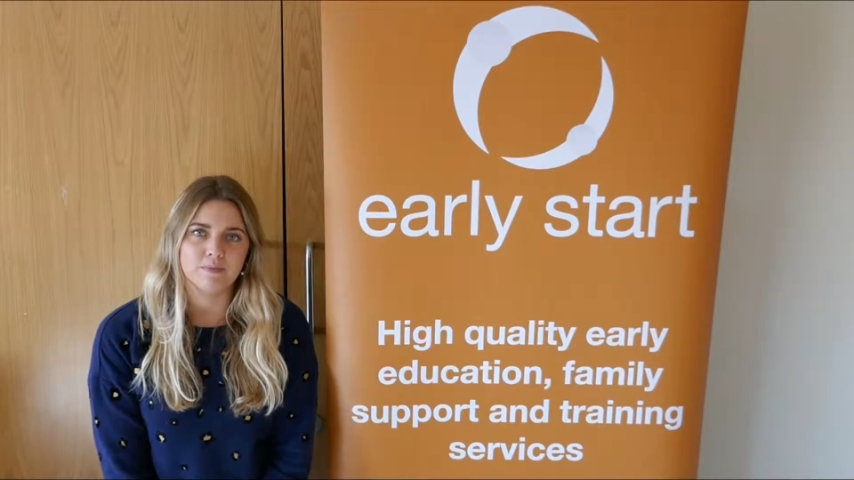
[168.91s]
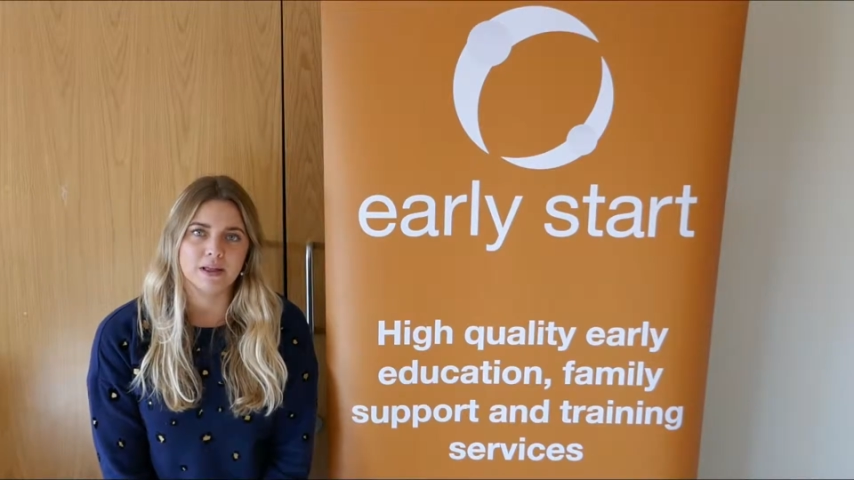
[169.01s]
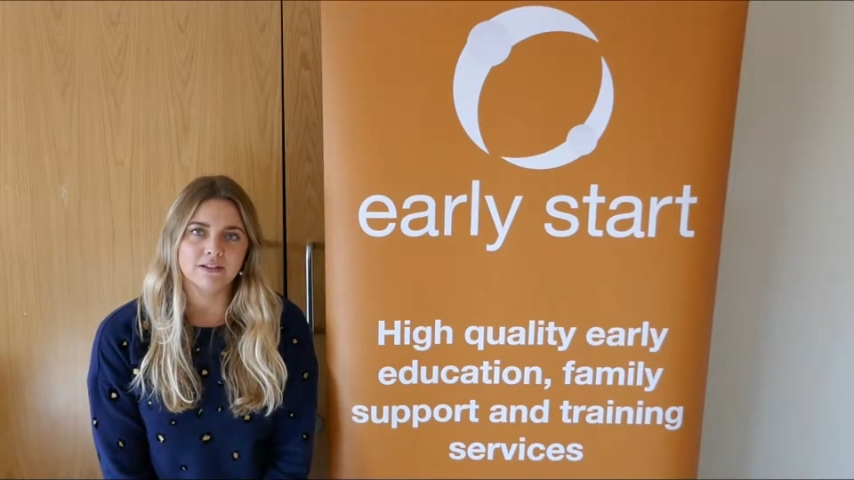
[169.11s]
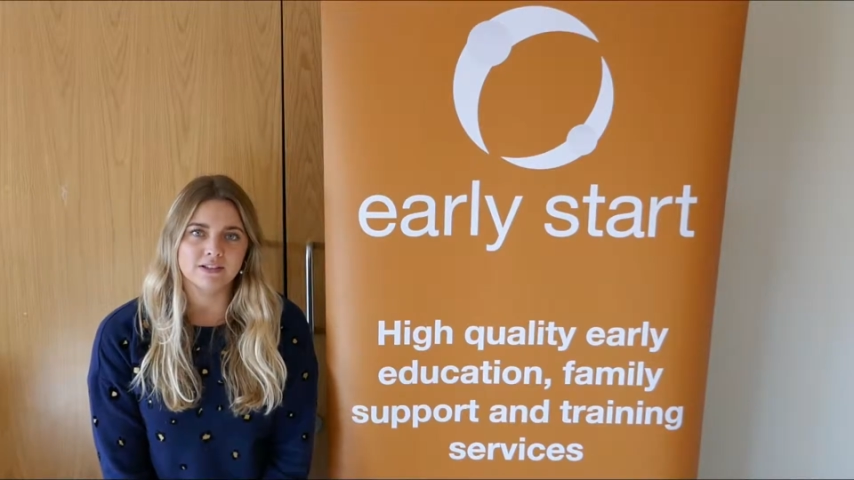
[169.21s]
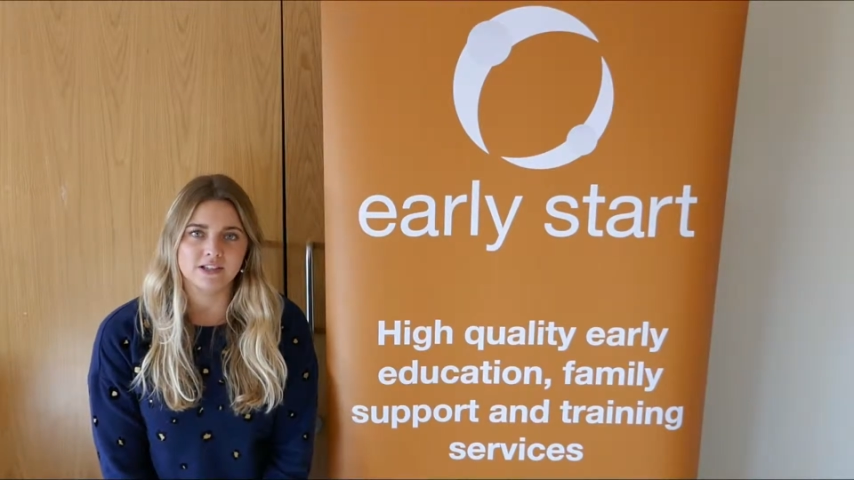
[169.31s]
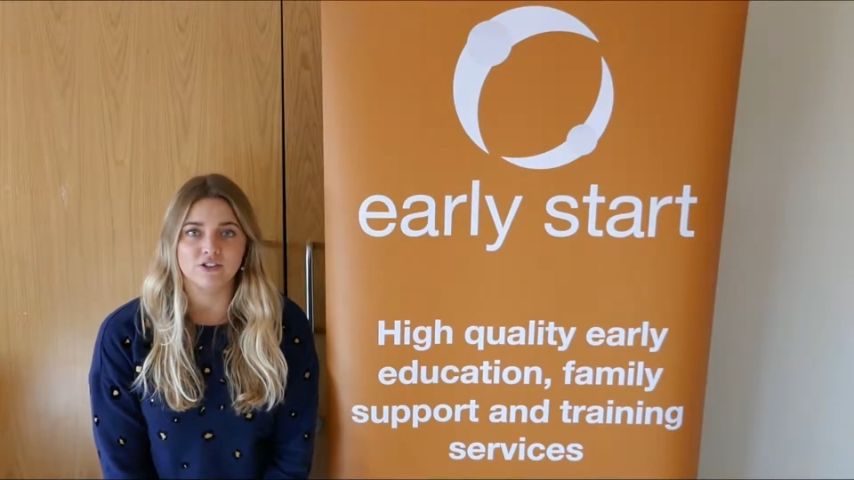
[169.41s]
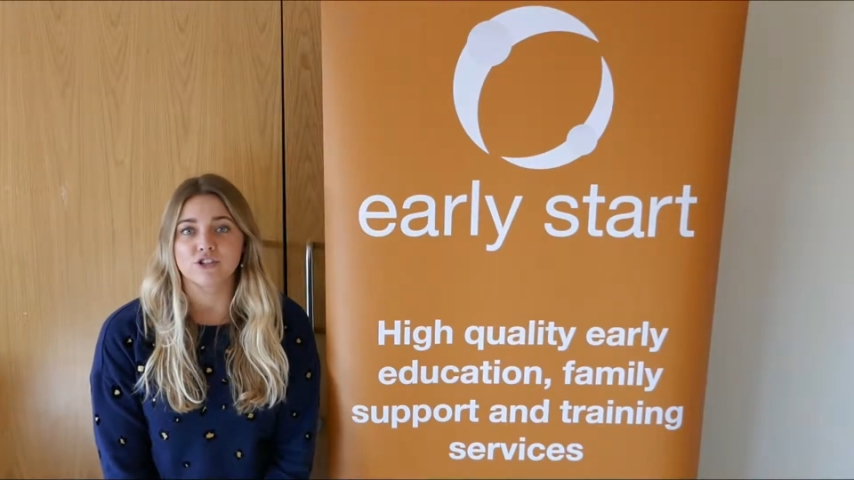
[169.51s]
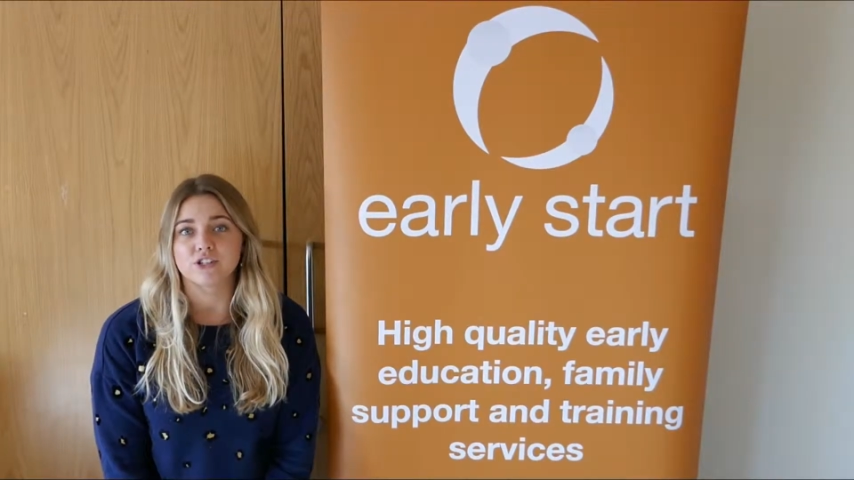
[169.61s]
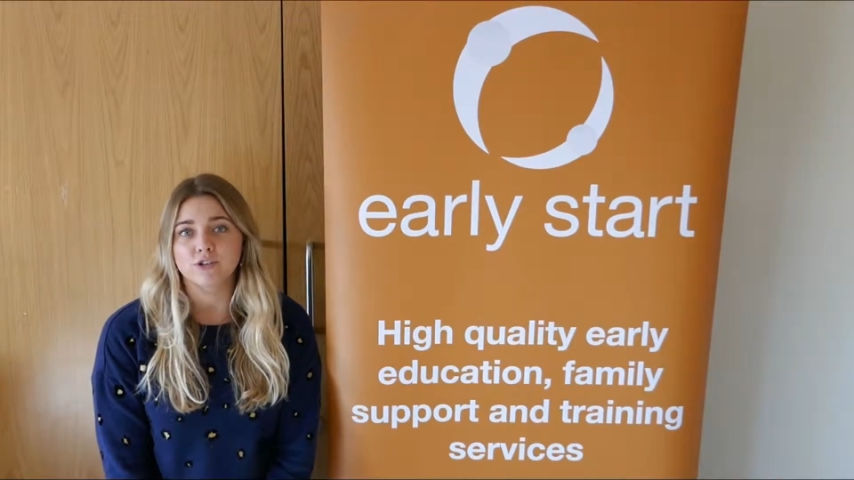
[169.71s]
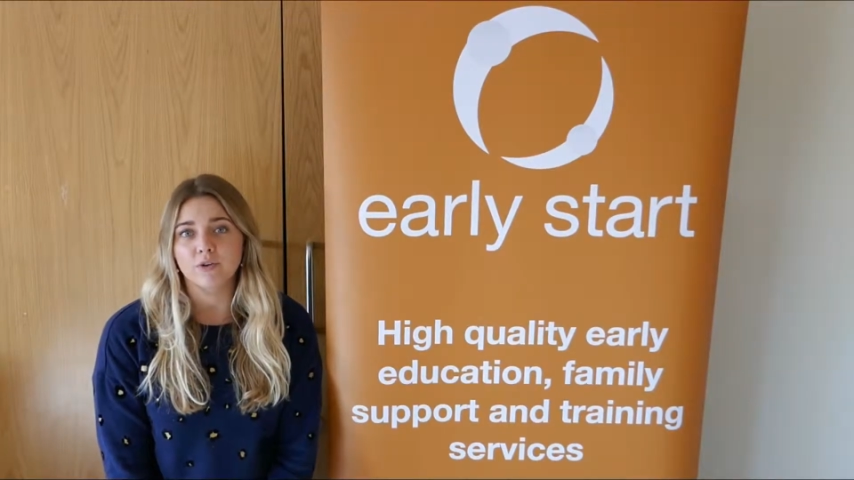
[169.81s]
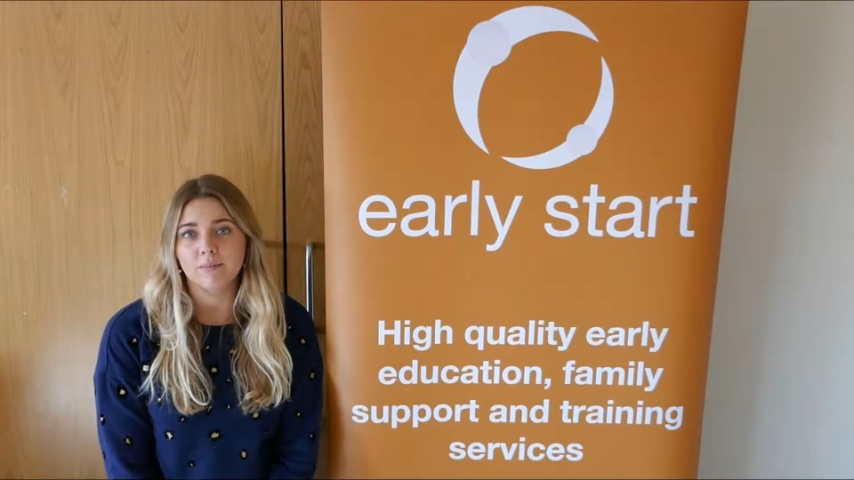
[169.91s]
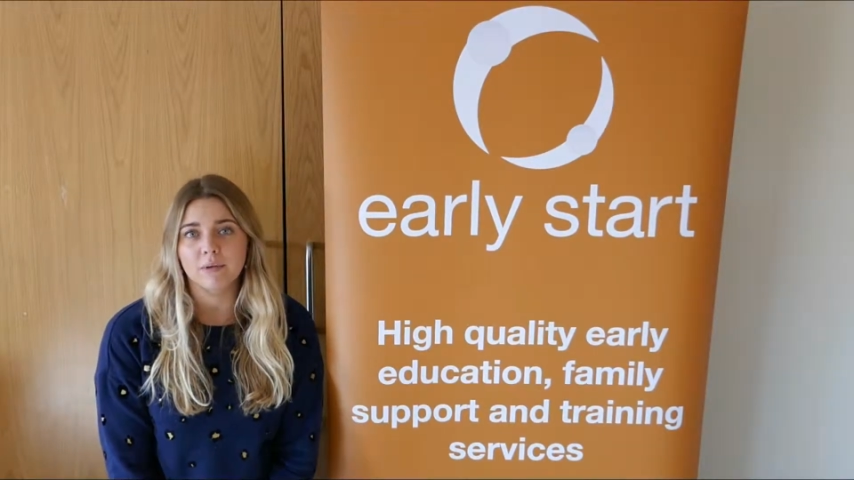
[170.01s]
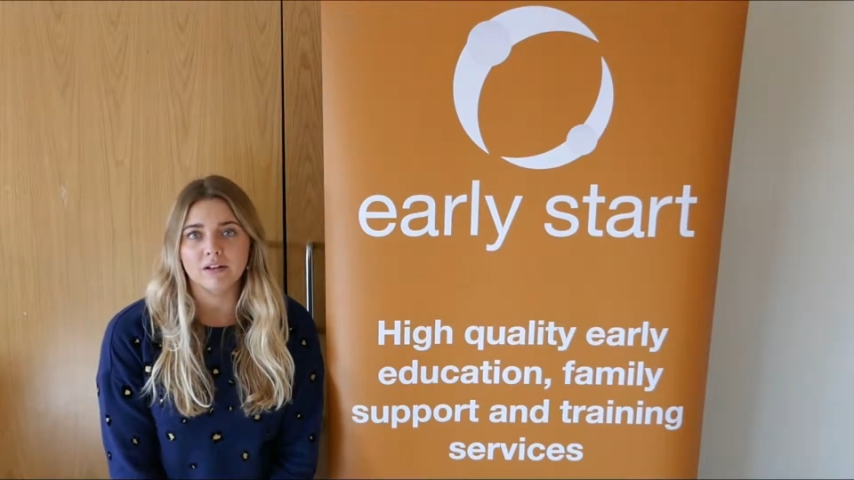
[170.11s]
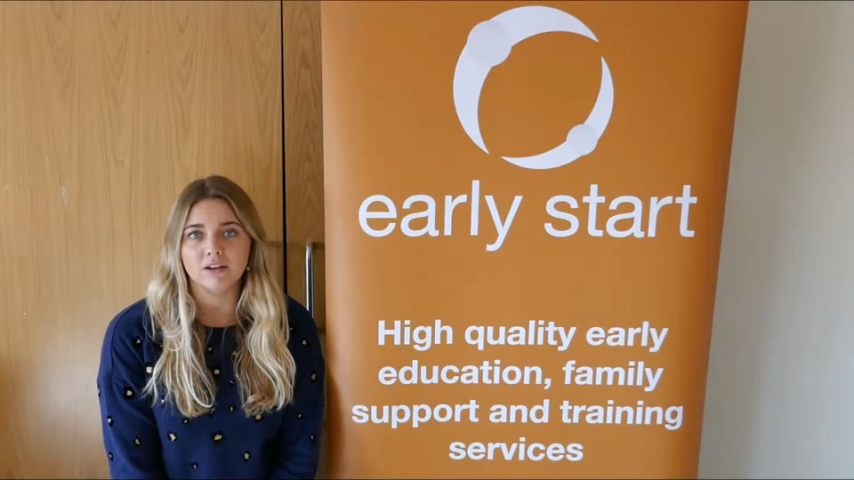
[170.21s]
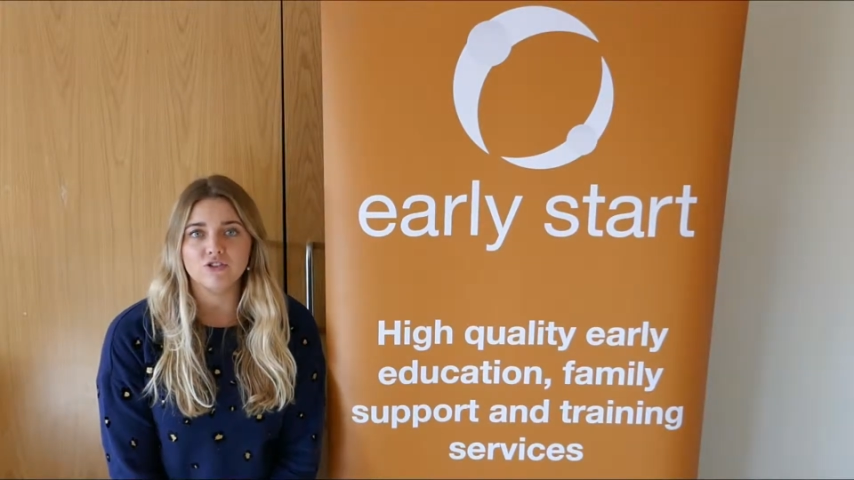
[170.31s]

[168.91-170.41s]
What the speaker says: milks such as soya milk,